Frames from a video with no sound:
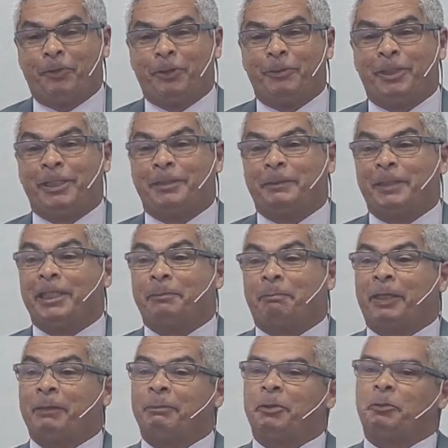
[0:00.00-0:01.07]
And that
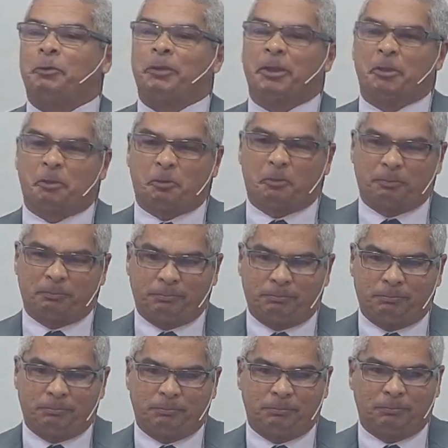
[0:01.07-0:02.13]
day, the Son
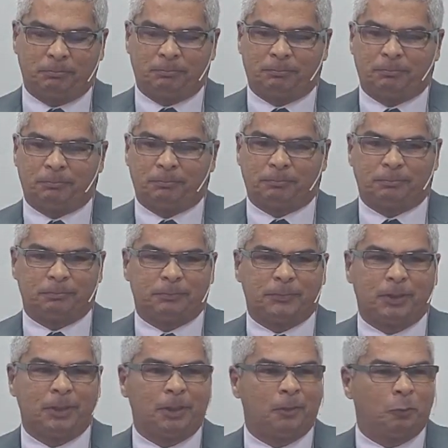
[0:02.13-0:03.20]
was able to
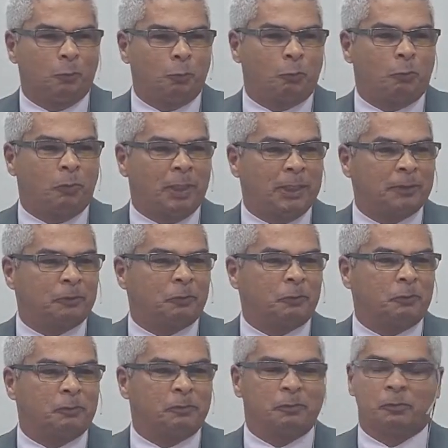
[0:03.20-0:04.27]
experience this,
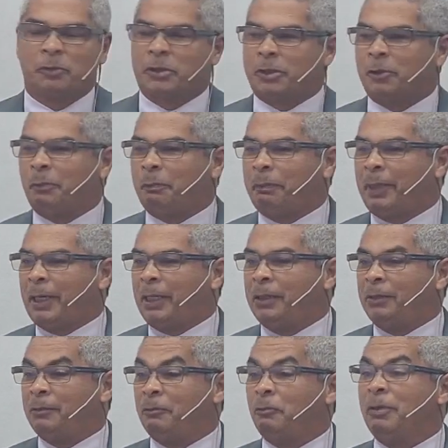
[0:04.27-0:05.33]
how
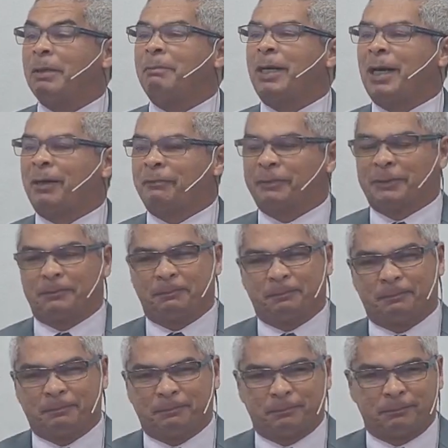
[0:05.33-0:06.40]
much his
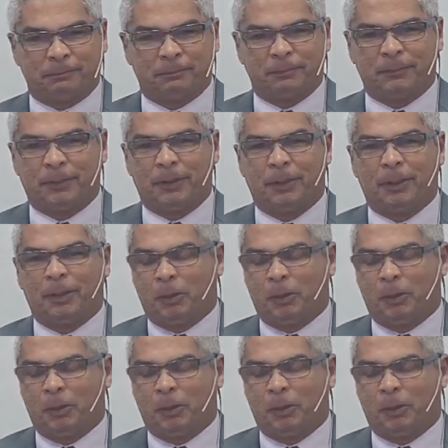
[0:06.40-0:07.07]
Father loved him,